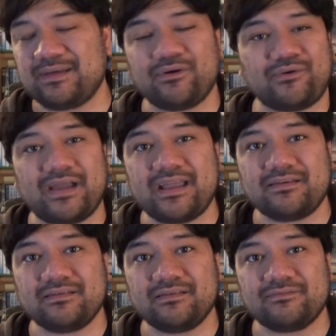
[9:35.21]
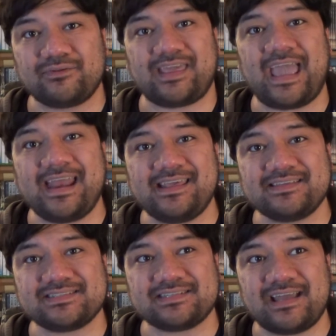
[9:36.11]
They were great for the
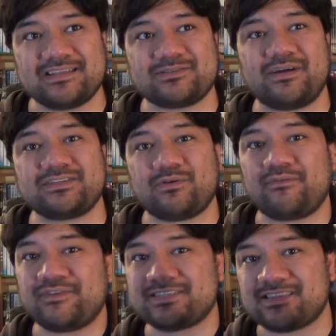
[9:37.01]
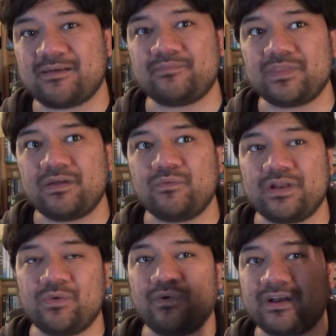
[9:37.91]
eighties, and it's great to revisit them
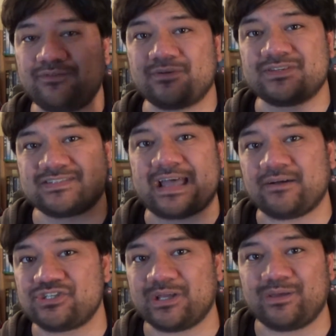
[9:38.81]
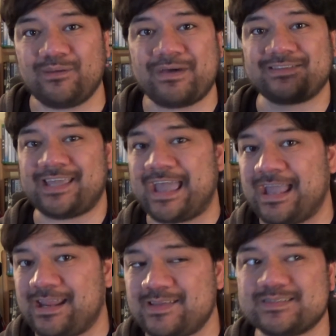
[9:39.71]
when you want to feel nostalgic about the
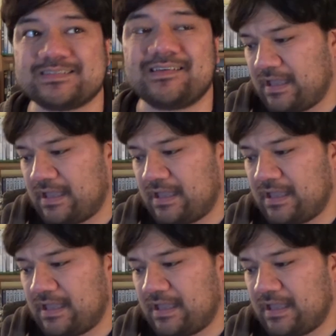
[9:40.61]
eighties.